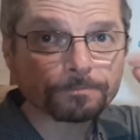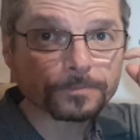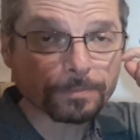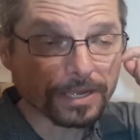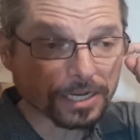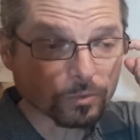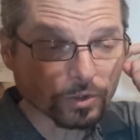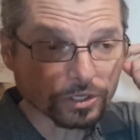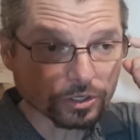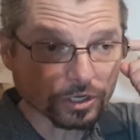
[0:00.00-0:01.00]
depending on
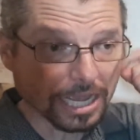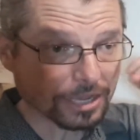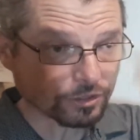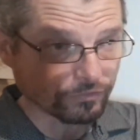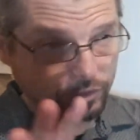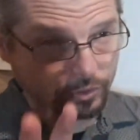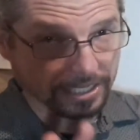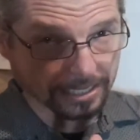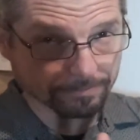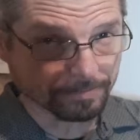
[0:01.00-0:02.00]
how you're
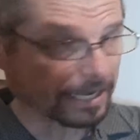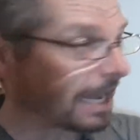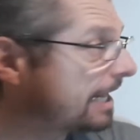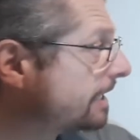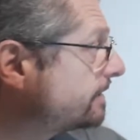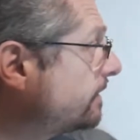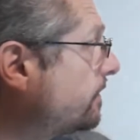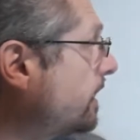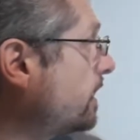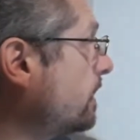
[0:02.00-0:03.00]
viewing it. But I like to
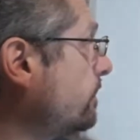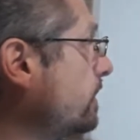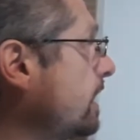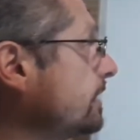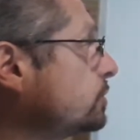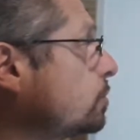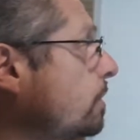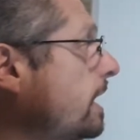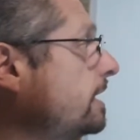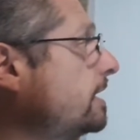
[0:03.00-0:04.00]
think of it as
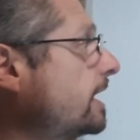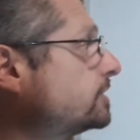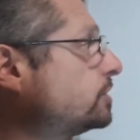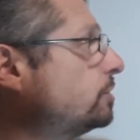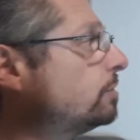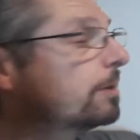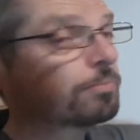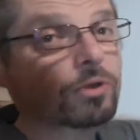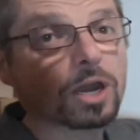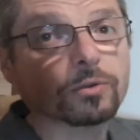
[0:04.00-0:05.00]
create, execute, and
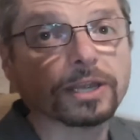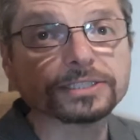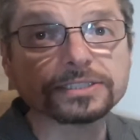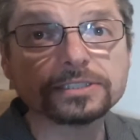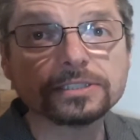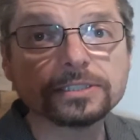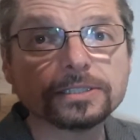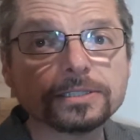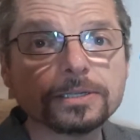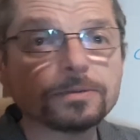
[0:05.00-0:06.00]
progress.
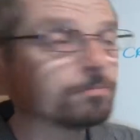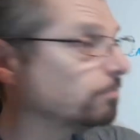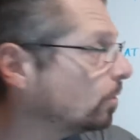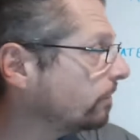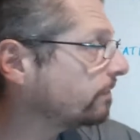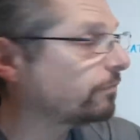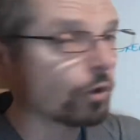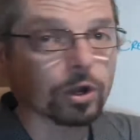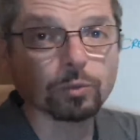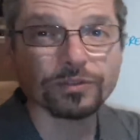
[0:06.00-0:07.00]
Moving
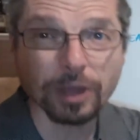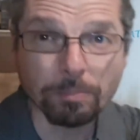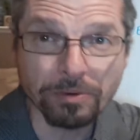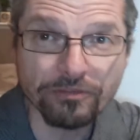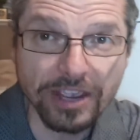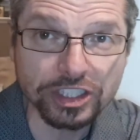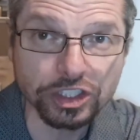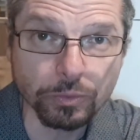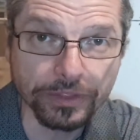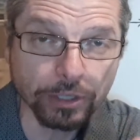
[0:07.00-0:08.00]
forward without
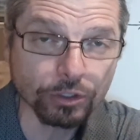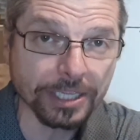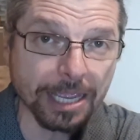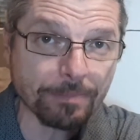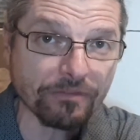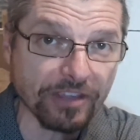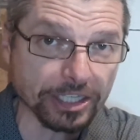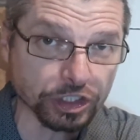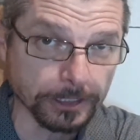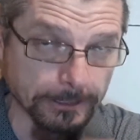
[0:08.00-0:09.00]
perfection, without looking at
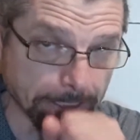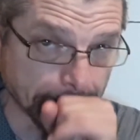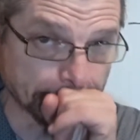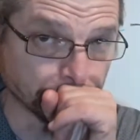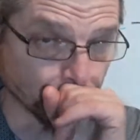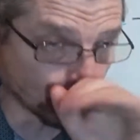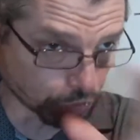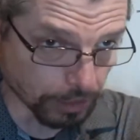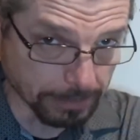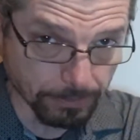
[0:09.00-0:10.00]
perfection or
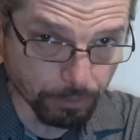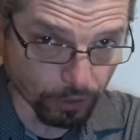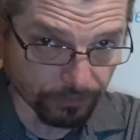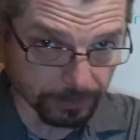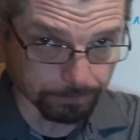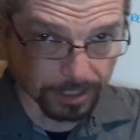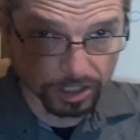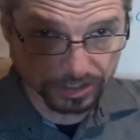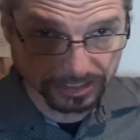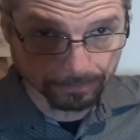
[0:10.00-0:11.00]
trying to be perfect,
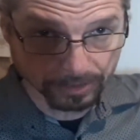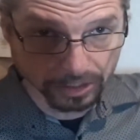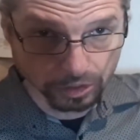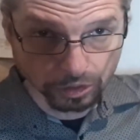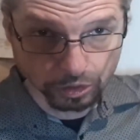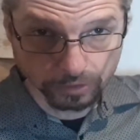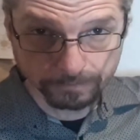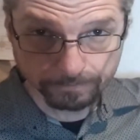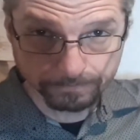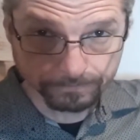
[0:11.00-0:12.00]
but simply
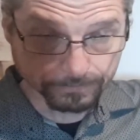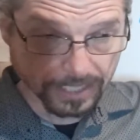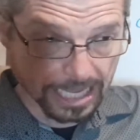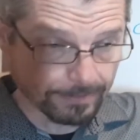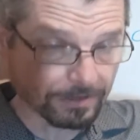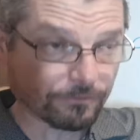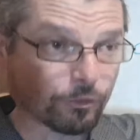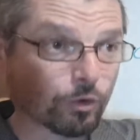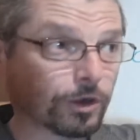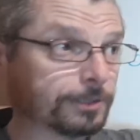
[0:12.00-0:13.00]
aiming
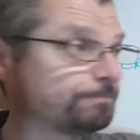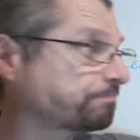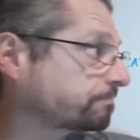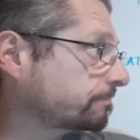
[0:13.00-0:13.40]
for